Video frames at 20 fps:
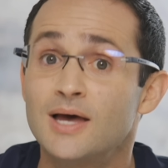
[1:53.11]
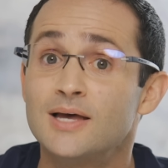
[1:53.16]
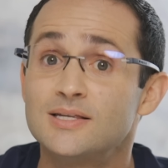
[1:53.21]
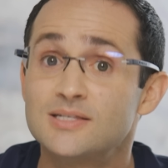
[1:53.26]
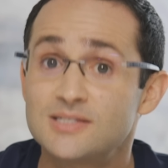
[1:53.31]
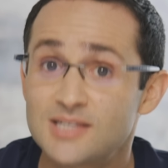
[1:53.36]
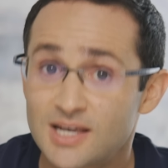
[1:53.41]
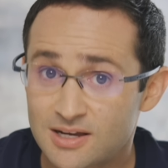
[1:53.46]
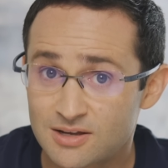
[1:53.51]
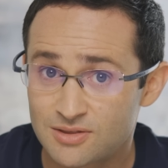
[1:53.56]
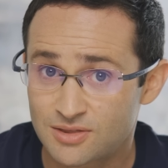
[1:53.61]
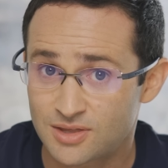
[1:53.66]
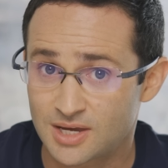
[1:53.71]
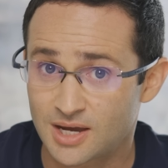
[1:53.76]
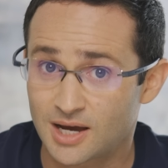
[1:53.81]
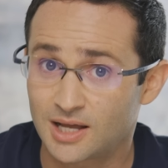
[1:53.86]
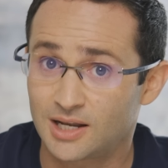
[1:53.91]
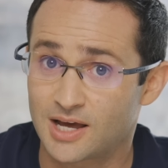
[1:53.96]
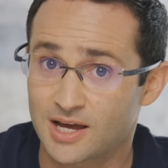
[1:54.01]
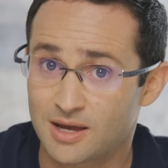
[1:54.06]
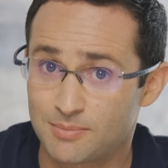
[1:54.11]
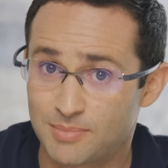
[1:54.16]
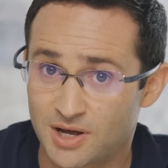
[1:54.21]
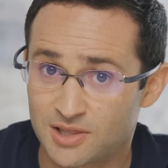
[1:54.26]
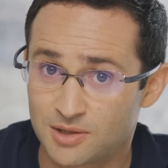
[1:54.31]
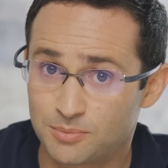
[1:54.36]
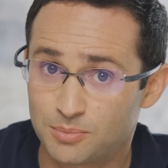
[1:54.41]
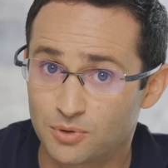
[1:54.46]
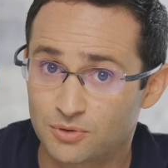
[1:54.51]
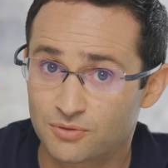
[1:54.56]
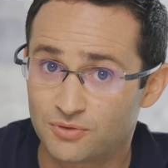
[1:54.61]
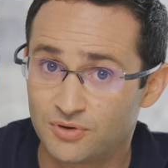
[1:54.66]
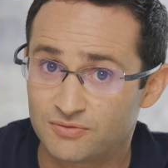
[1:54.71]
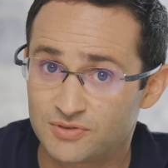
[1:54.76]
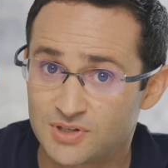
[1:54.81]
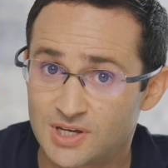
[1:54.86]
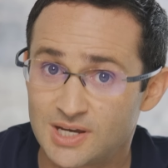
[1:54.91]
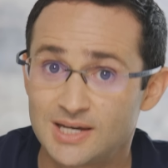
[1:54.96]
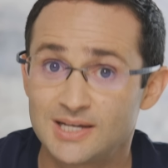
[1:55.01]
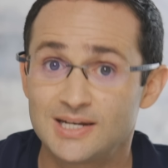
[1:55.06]
Second thing I like about the Book
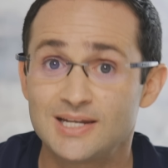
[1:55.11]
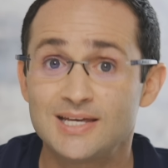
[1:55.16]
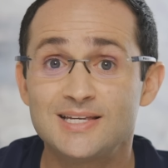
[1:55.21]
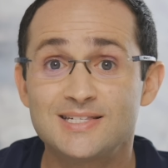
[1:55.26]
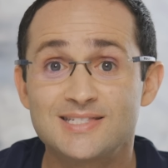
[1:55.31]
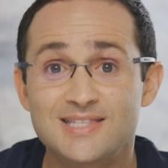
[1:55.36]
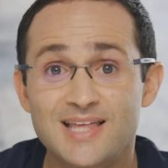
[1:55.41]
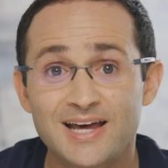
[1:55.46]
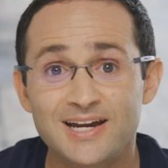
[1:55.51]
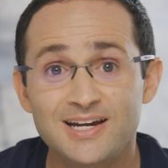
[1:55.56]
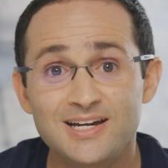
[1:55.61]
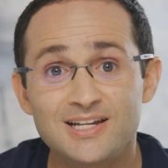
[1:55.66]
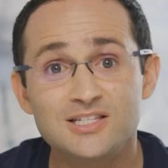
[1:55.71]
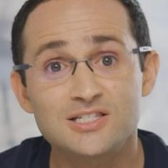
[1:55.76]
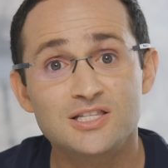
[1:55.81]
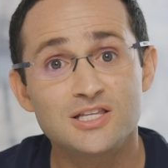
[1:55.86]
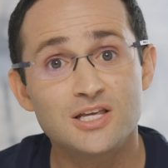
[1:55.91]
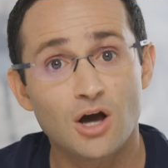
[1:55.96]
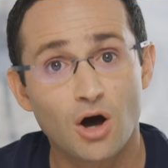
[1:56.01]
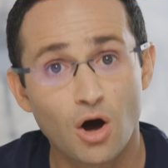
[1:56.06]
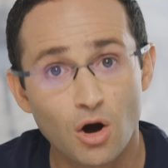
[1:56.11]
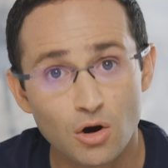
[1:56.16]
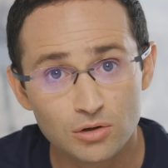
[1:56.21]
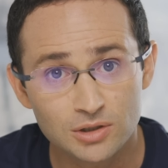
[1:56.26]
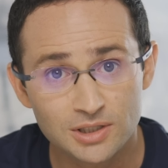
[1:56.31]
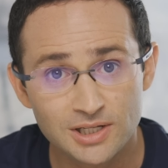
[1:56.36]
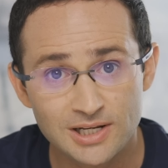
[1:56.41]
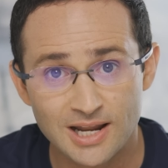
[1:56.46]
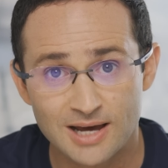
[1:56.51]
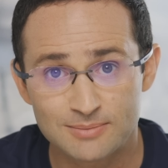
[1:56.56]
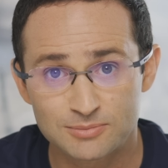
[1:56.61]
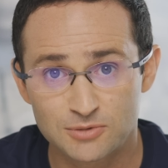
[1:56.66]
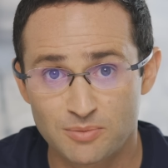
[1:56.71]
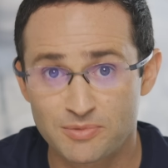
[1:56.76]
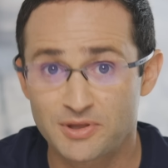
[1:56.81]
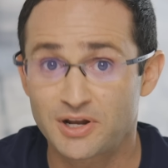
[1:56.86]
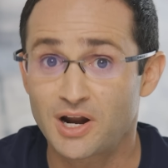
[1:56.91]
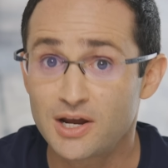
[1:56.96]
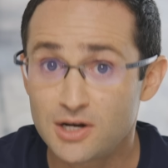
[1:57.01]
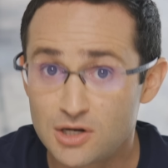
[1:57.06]
15 is that it is the only
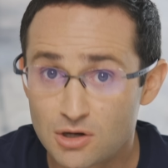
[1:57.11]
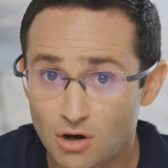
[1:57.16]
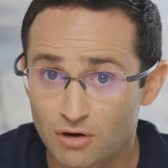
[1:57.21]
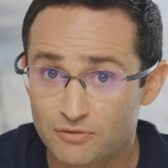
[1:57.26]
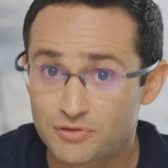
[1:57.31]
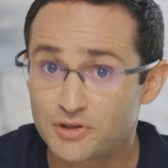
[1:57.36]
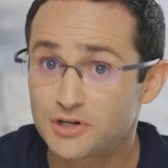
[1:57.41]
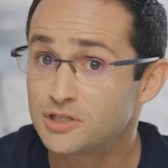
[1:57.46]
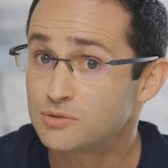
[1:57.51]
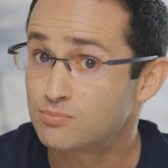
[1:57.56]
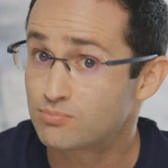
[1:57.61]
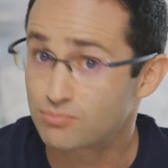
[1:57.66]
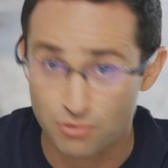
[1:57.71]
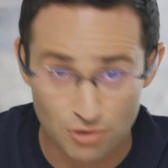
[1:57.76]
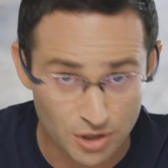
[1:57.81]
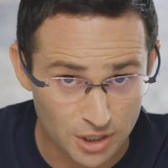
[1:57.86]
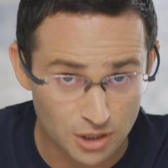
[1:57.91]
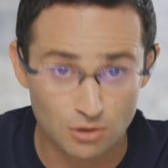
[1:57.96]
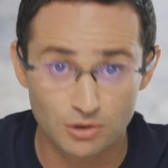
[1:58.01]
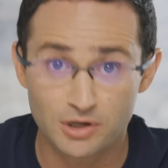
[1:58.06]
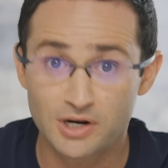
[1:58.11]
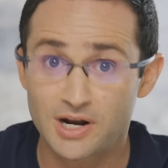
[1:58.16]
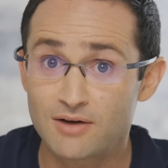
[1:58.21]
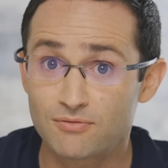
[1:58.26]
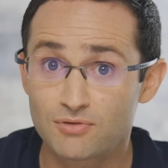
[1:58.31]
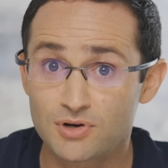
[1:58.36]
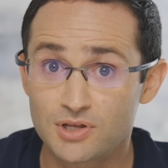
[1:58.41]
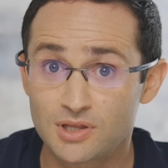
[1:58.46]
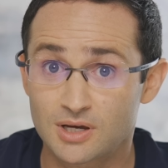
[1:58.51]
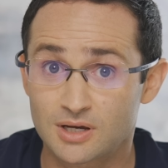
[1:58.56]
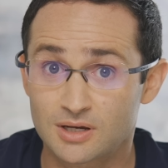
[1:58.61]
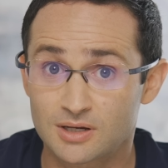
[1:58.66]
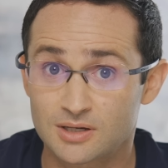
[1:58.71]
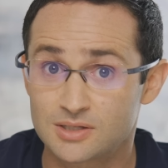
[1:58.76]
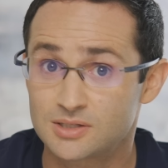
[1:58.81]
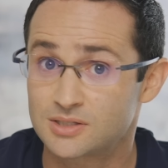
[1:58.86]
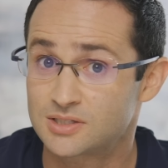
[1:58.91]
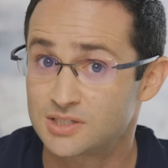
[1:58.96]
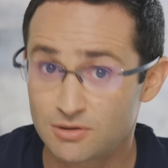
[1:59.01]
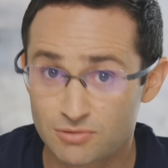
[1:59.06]
laptop that I know of that is pretty good at everything.
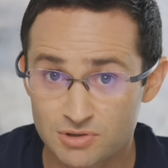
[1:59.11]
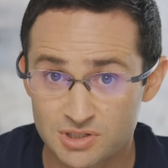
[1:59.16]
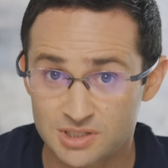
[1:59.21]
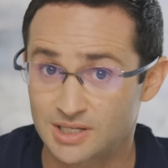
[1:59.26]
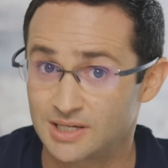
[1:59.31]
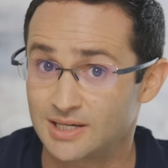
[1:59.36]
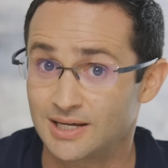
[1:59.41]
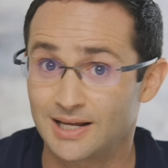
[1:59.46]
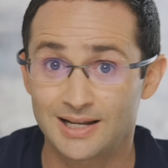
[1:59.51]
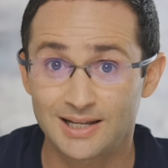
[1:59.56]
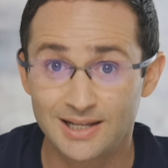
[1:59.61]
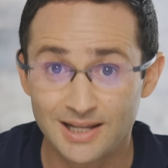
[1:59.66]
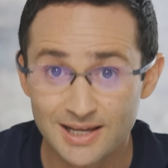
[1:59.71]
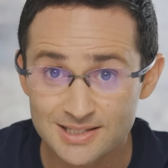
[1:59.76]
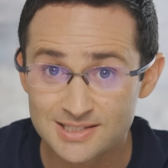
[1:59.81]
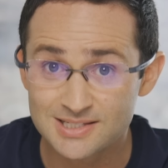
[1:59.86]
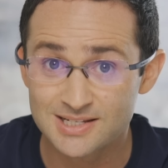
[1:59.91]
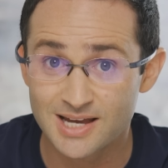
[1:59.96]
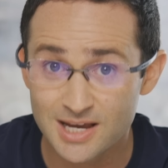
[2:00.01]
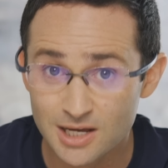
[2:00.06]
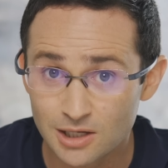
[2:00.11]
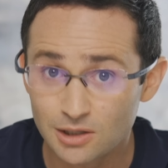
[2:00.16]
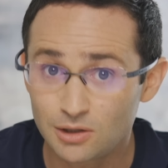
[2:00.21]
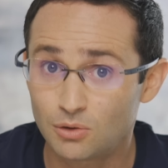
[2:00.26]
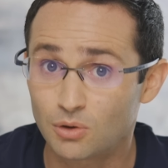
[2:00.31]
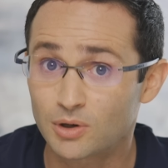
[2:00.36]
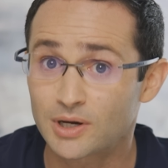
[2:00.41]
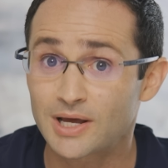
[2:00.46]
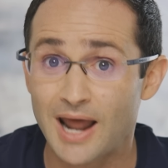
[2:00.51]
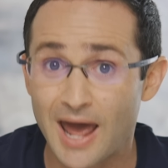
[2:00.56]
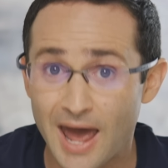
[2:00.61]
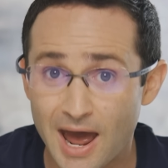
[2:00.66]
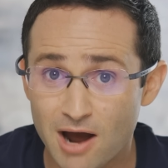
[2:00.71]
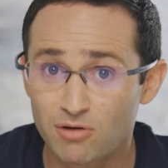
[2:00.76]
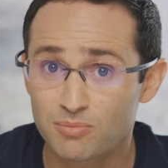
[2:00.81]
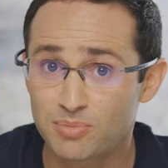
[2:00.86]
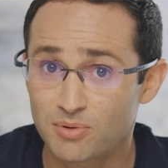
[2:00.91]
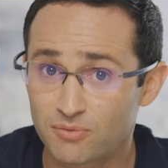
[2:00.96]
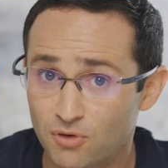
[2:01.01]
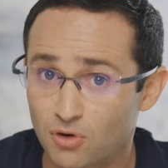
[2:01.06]
Seriously, let's take a look at
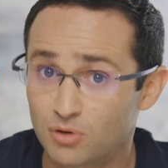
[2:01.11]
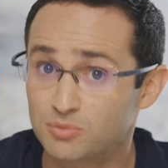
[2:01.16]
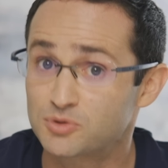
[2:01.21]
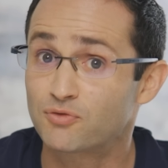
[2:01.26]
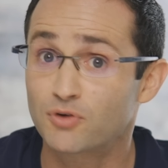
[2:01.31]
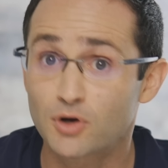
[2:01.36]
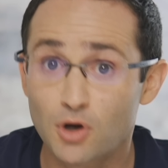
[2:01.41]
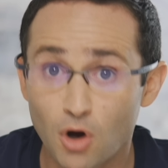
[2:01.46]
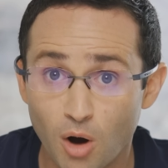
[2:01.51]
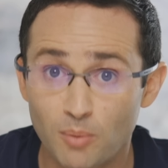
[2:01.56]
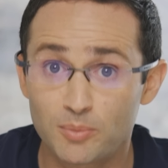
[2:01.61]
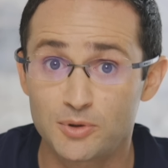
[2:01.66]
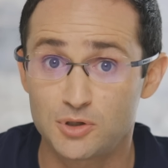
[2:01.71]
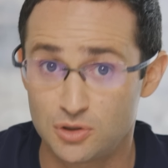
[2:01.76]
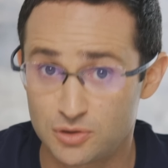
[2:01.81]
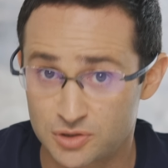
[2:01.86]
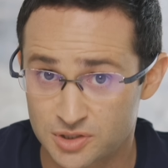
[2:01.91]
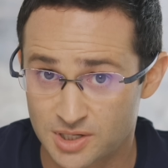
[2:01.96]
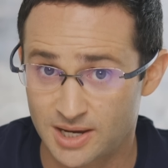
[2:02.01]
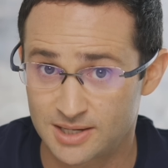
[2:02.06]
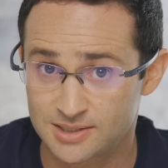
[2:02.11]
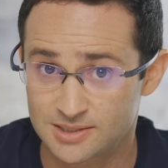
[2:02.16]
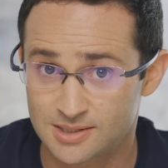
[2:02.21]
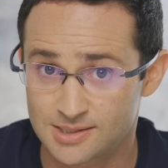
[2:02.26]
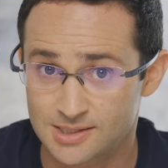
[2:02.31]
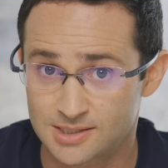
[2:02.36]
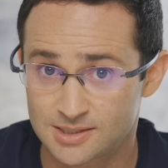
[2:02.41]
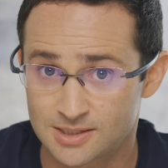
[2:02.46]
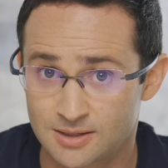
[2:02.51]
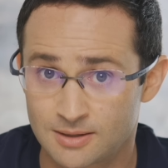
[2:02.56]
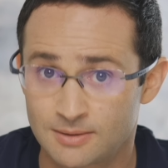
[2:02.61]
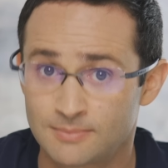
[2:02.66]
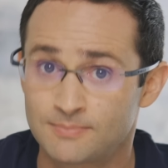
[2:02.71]
how it performs for common use cases.